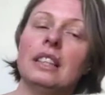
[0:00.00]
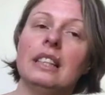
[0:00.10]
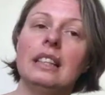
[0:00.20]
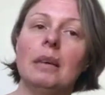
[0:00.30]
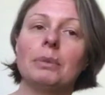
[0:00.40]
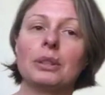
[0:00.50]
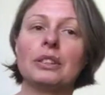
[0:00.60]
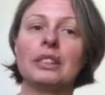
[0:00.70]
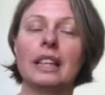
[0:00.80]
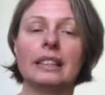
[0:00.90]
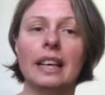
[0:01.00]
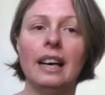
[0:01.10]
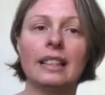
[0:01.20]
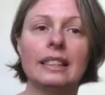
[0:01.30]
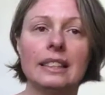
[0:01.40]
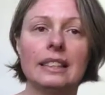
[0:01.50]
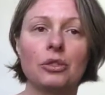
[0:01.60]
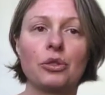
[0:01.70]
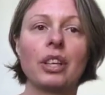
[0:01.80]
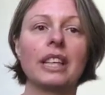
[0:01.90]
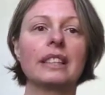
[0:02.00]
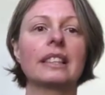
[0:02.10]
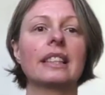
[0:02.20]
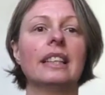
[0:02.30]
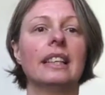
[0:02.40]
lemon and honey drink.